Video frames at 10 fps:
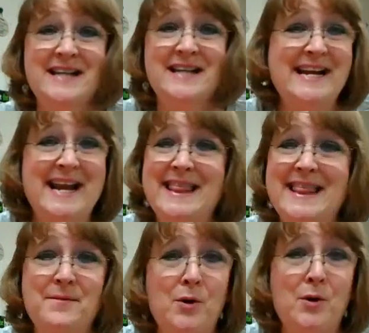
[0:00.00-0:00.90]
take
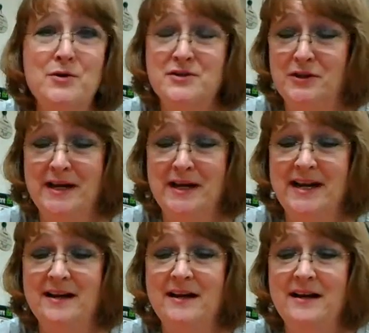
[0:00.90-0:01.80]
anything
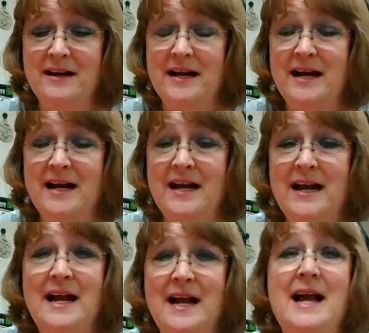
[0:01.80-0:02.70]
personally,
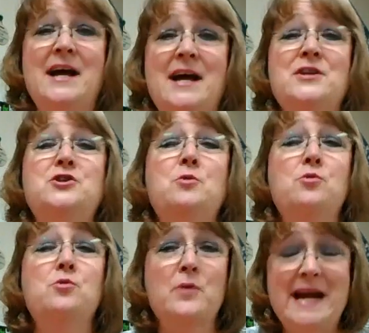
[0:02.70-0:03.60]
to
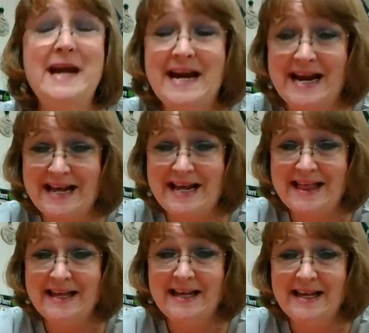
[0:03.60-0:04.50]
breathe,
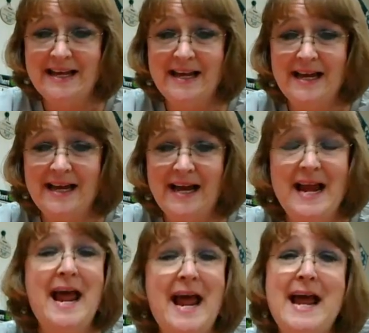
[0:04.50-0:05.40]

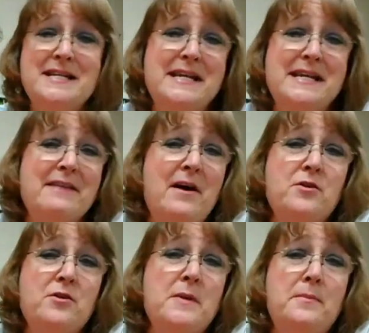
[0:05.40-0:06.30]
and to give
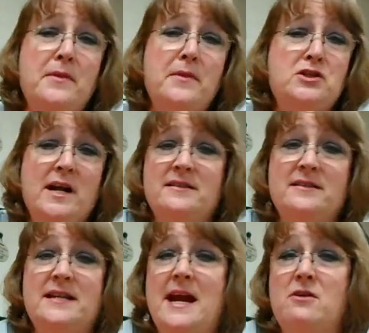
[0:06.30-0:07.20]
other people the chance
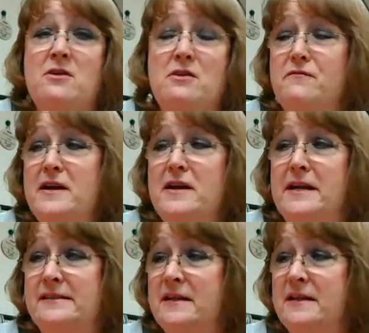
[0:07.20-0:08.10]
to air their
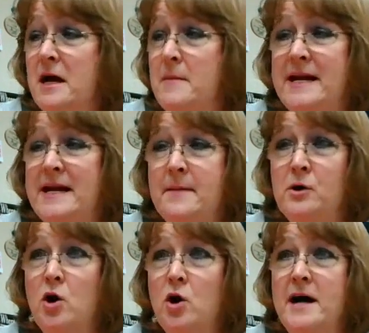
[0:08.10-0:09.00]
feelings. I came
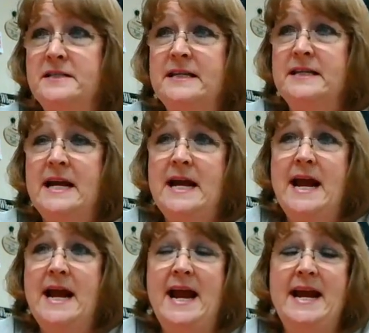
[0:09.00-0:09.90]
across
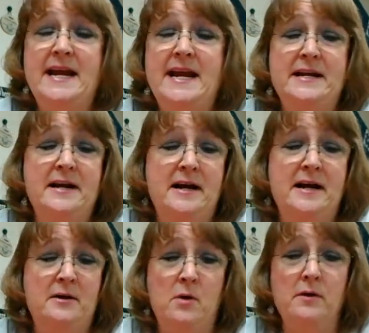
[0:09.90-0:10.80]

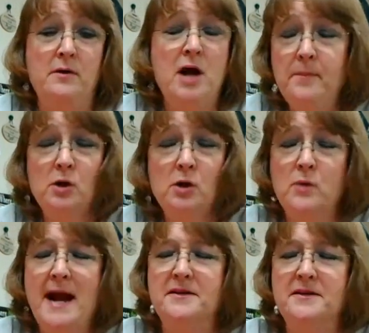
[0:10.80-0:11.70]
a couple of
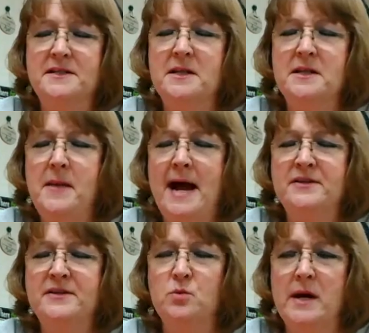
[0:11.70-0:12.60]
rants in the
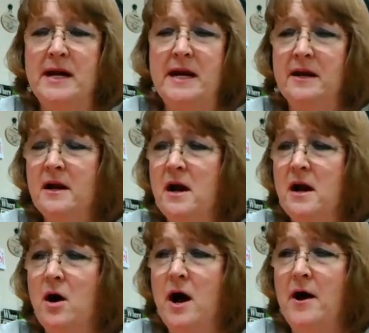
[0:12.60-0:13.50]
past week
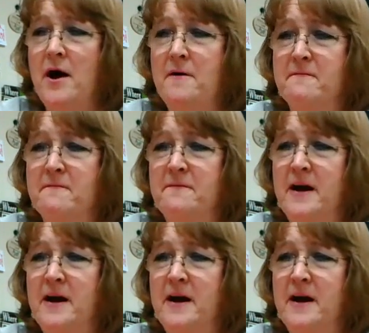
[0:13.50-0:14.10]
of